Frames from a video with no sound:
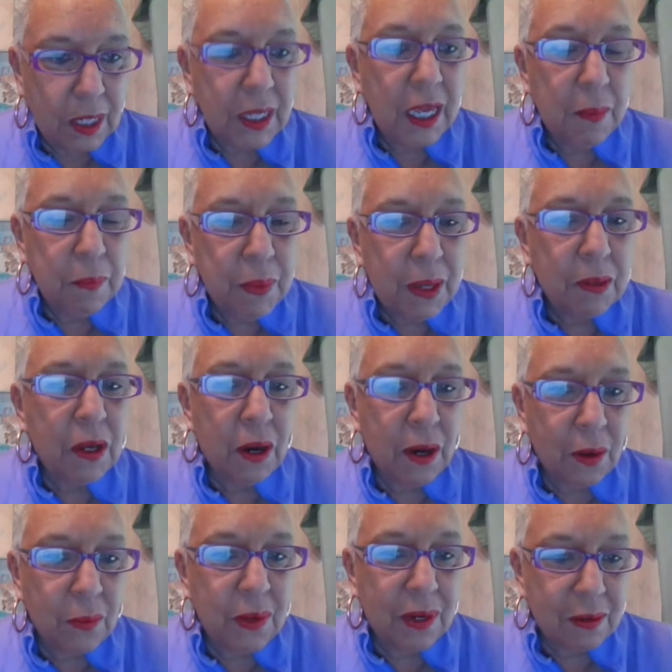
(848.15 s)
Keep it
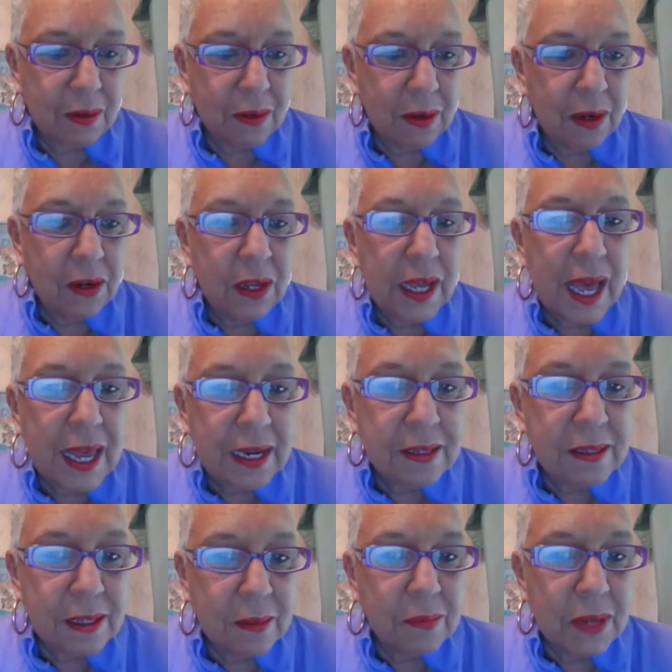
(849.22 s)
current. Look at
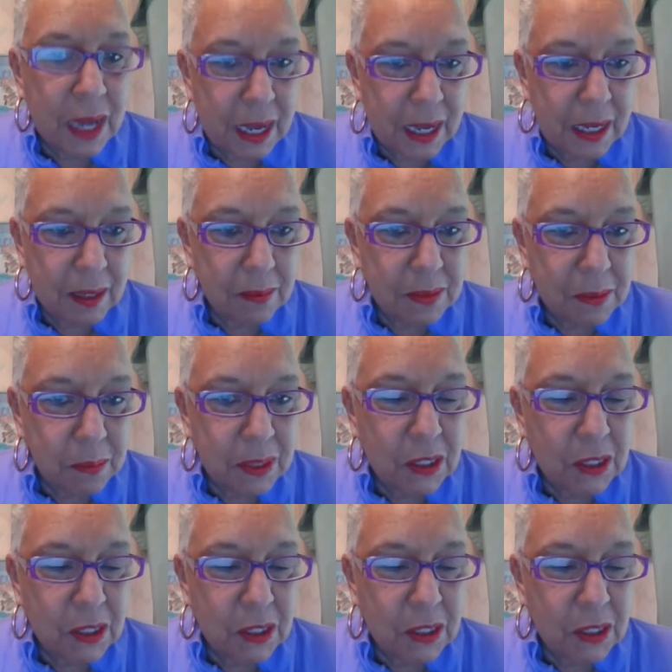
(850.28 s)
it sometimes.